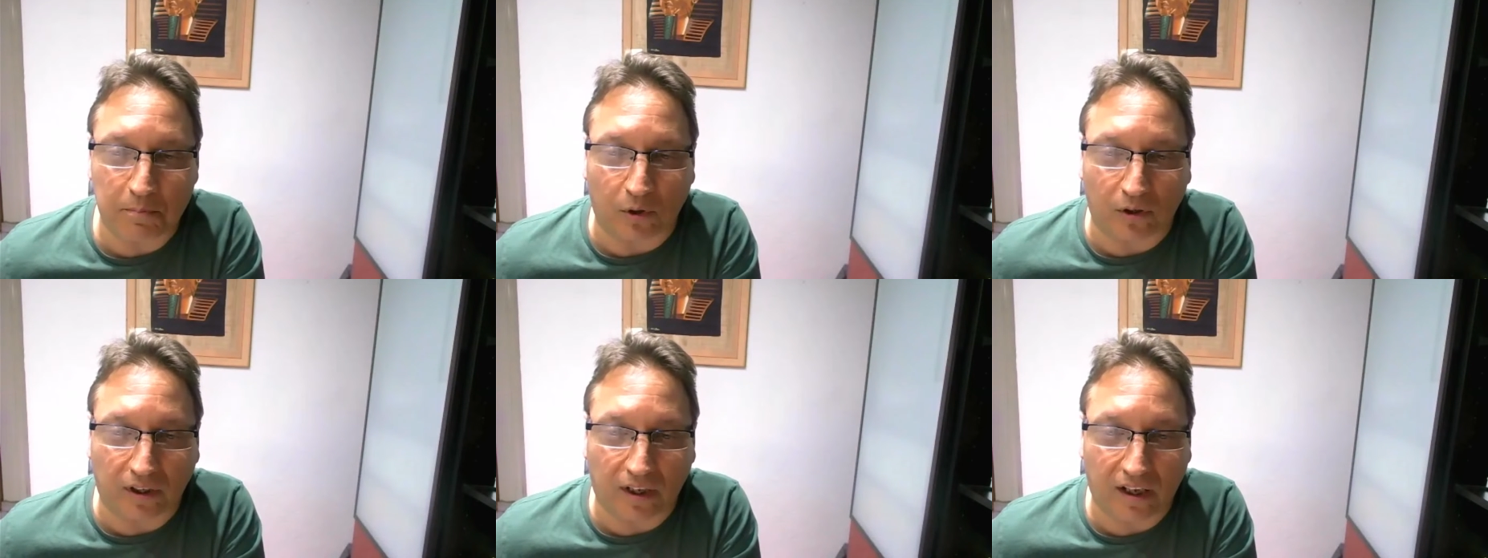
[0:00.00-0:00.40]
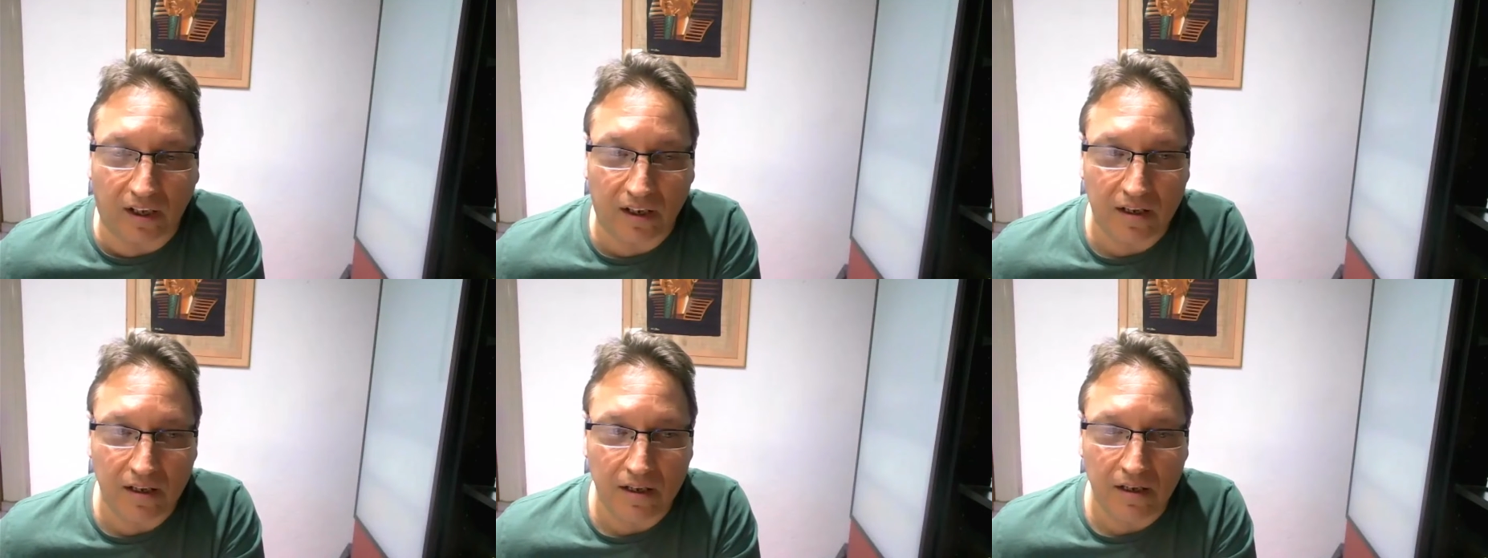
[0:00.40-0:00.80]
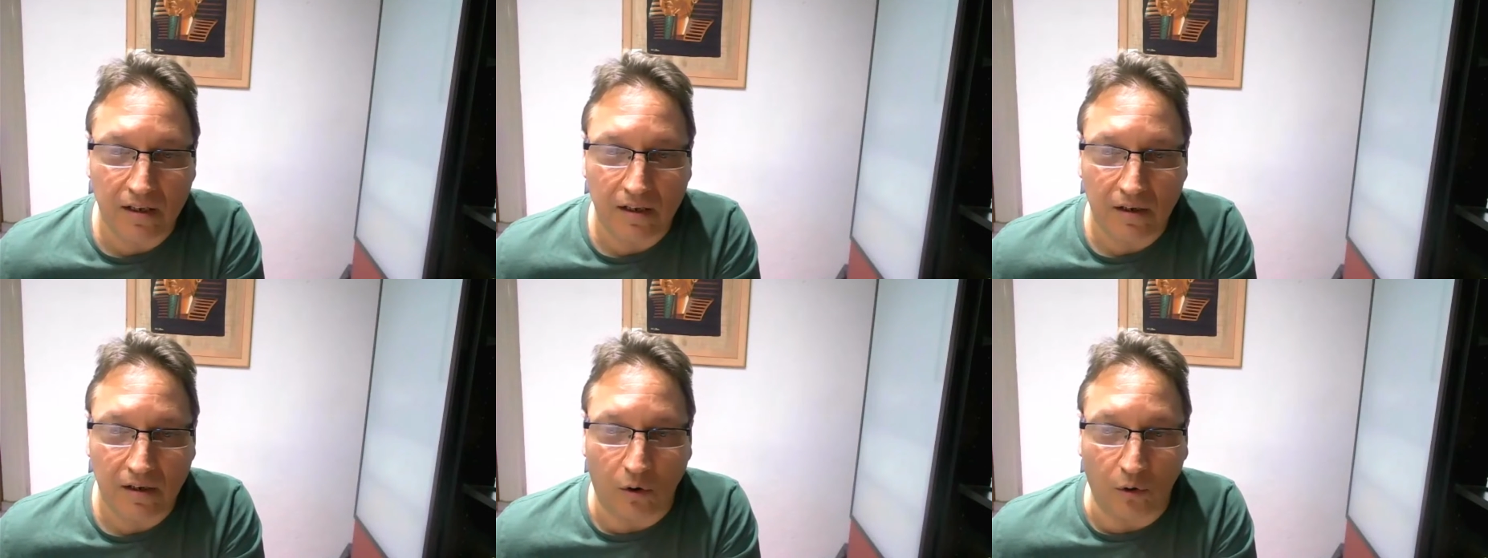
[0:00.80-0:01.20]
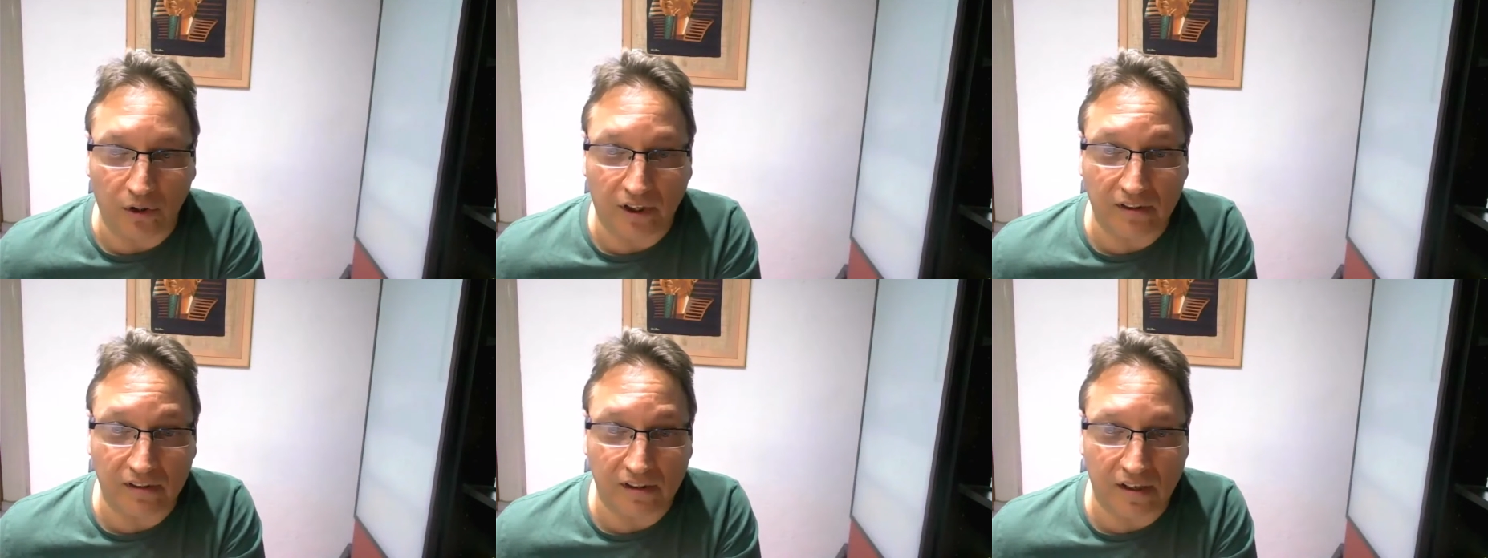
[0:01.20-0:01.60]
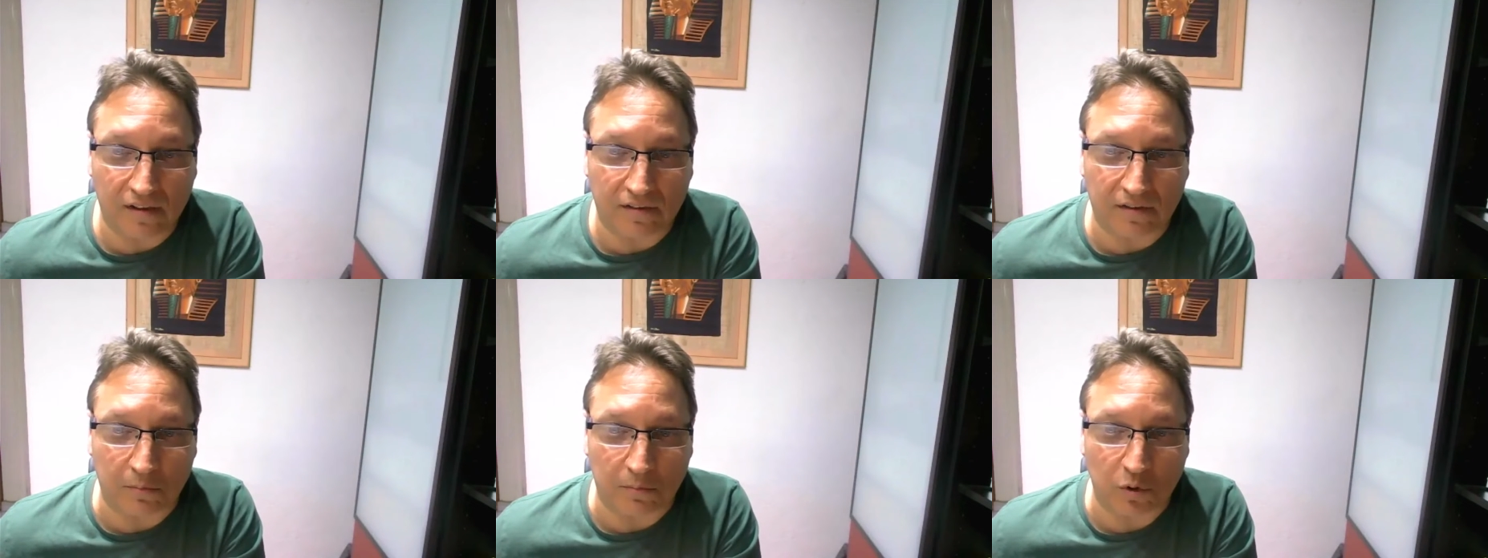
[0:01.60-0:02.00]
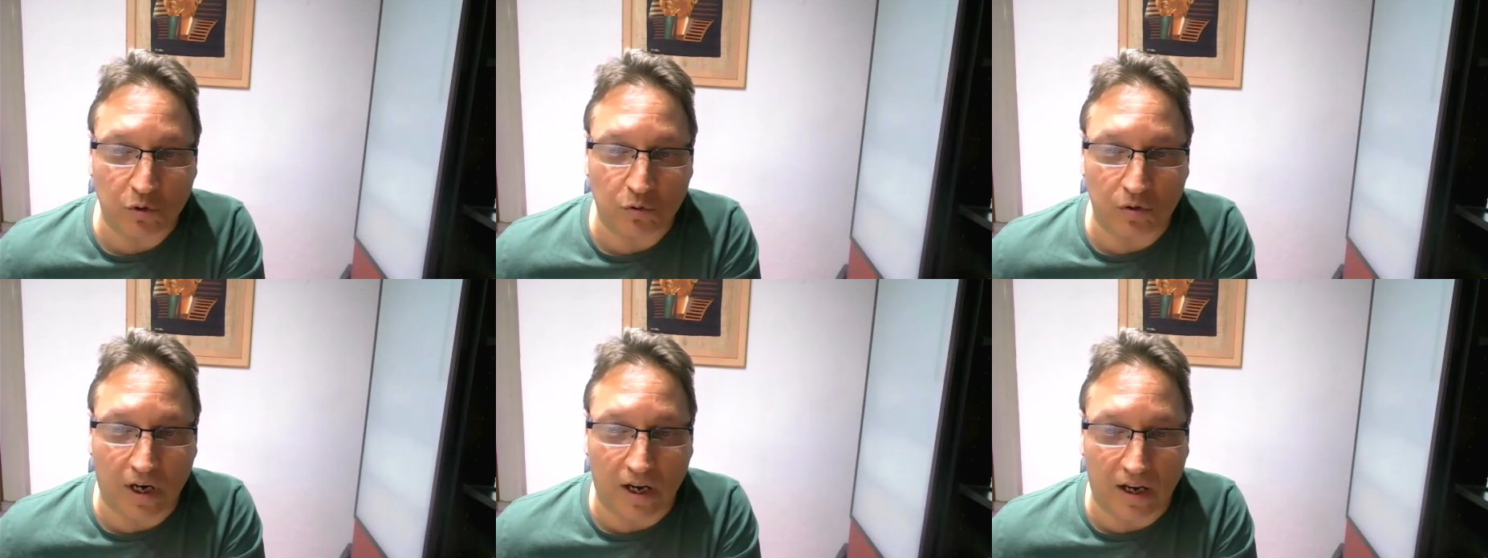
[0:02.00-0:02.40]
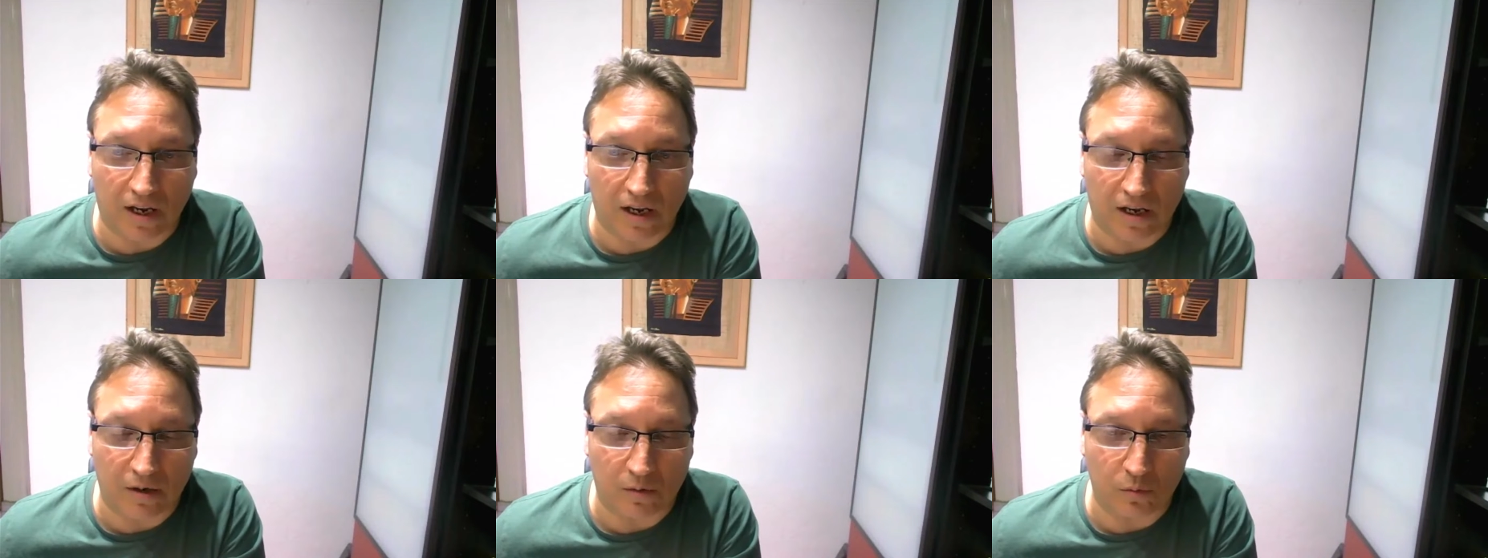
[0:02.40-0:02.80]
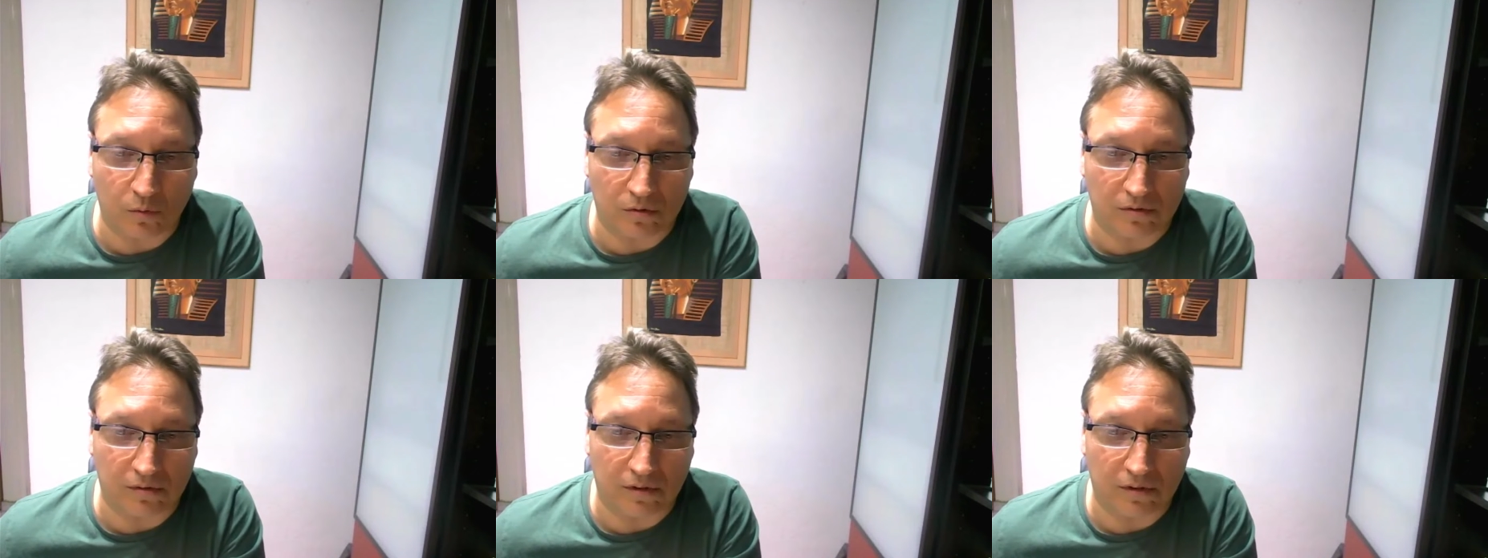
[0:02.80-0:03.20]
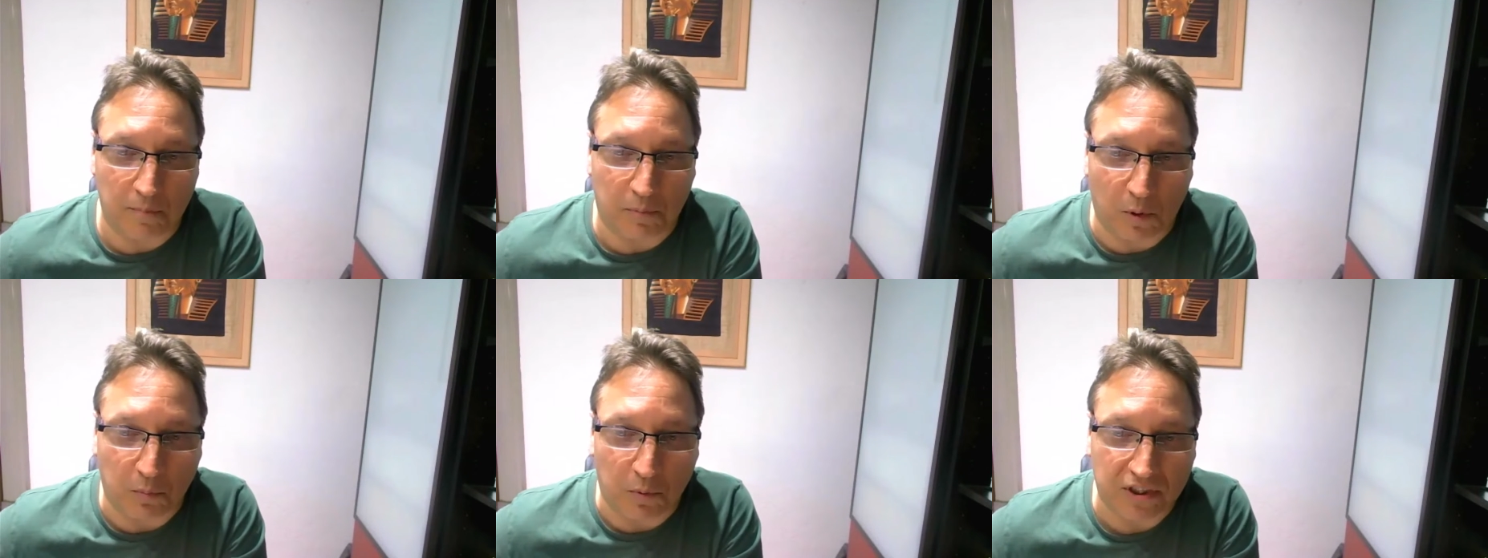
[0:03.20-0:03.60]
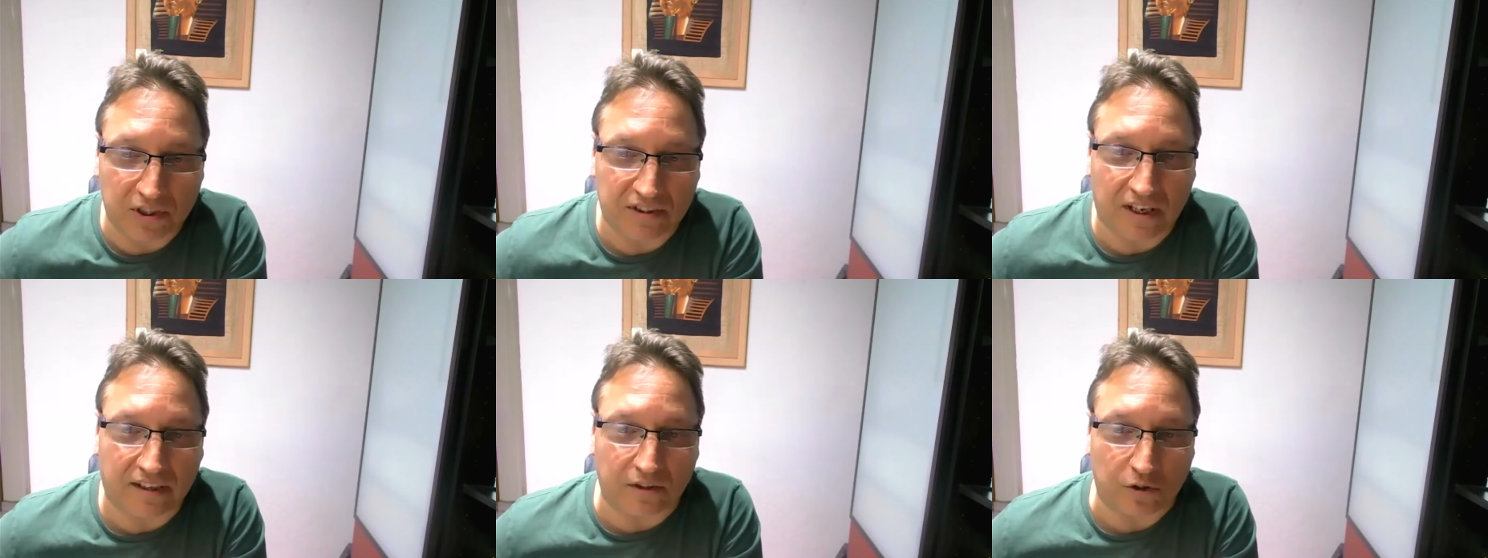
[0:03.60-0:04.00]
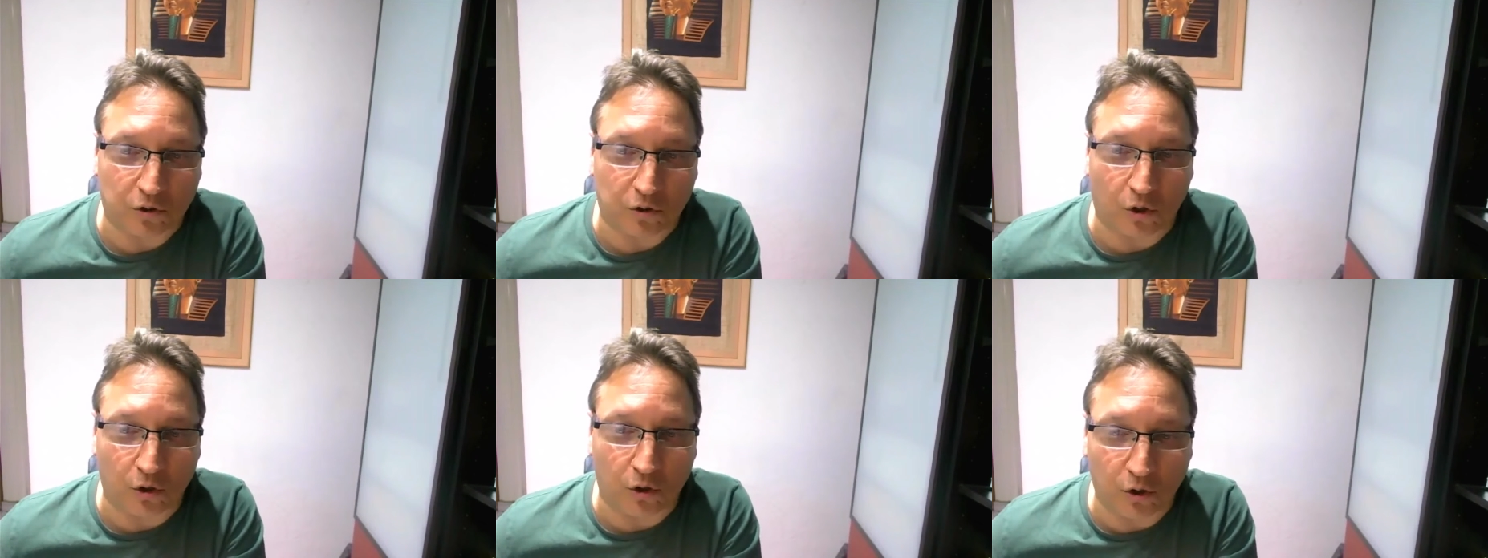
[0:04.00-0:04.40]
I said that I didn't understand why today